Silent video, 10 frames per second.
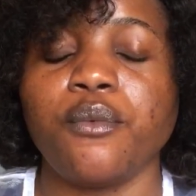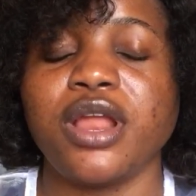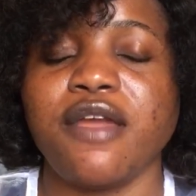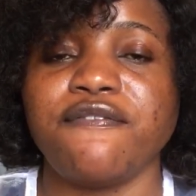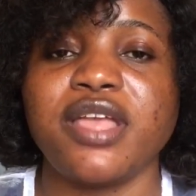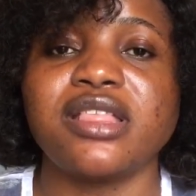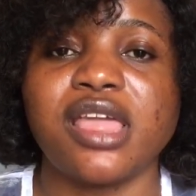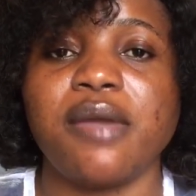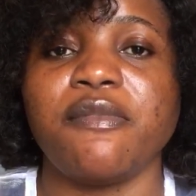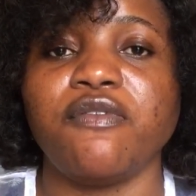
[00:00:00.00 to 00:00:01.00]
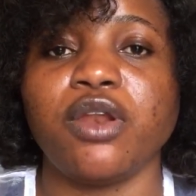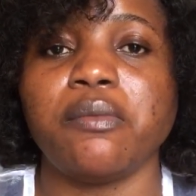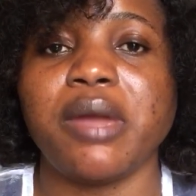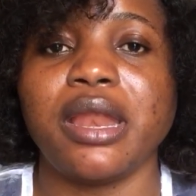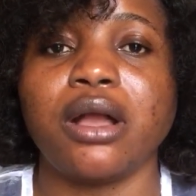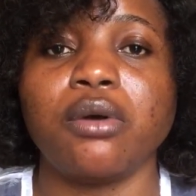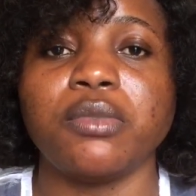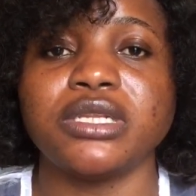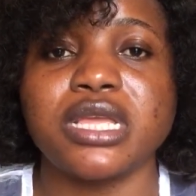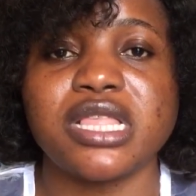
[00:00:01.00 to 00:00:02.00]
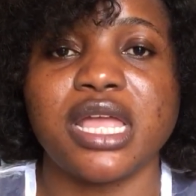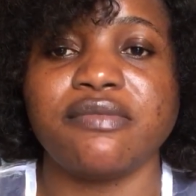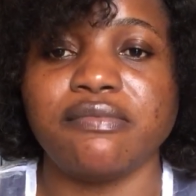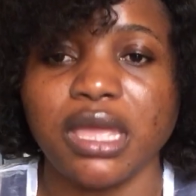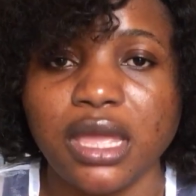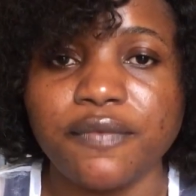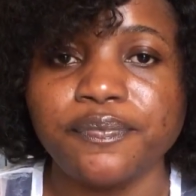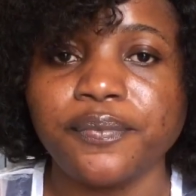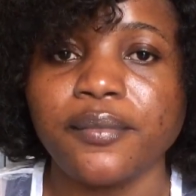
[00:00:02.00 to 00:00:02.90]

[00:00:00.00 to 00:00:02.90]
When I first came, a friend of mine accommodated me.